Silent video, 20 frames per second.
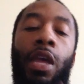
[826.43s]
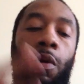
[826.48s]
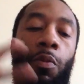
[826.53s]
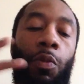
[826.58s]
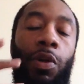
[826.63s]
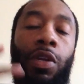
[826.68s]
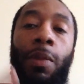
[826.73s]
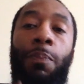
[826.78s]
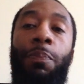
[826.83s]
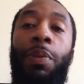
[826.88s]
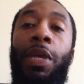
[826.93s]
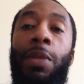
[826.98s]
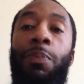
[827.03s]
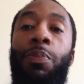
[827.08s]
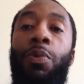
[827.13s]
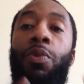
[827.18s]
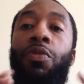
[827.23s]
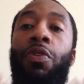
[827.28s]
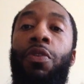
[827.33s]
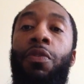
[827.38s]
When the
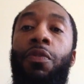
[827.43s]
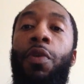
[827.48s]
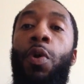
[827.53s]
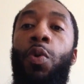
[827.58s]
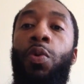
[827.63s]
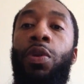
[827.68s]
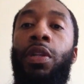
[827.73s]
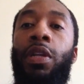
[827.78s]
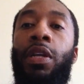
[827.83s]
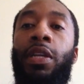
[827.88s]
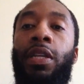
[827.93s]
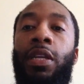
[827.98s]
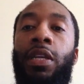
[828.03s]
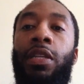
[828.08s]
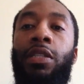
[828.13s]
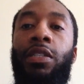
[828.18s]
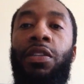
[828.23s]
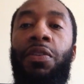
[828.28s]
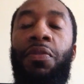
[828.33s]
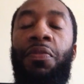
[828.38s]
people revolted
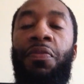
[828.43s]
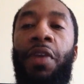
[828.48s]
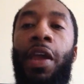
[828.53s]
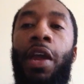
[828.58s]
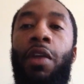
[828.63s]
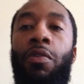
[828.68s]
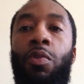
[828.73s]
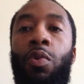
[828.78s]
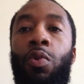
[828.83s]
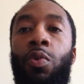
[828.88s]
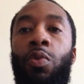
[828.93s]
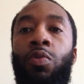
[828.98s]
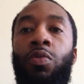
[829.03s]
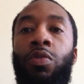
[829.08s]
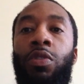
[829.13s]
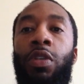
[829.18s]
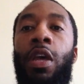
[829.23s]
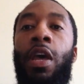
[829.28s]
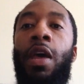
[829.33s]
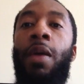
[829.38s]
against the
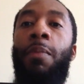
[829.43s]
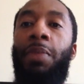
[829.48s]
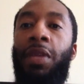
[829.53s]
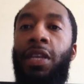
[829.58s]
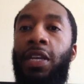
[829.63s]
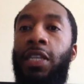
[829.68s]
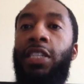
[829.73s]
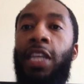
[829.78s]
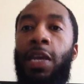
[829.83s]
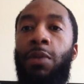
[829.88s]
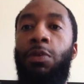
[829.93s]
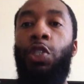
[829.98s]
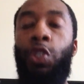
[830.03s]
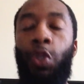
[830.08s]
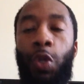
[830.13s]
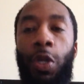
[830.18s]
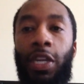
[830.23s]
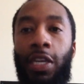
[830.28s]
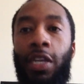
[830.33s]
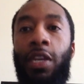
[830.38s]
Pharaohs because they was
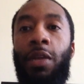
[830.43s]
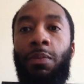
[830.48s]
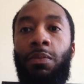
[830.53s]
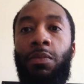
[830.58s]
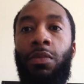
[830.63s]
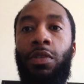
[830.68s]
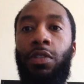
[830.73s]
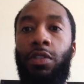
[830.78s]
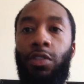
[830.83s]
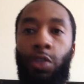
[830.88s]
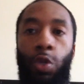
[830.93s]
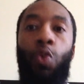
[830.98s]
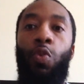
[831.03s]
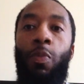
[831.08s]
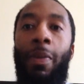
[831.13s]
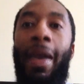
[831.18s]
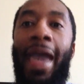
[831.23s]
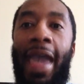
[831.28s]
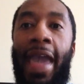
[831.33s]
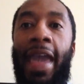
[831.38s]
treating them too
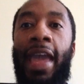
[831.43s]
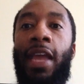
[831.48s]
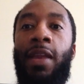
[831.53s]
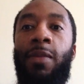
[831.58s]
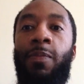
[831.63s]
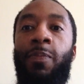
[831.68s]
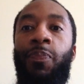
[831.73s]
bad.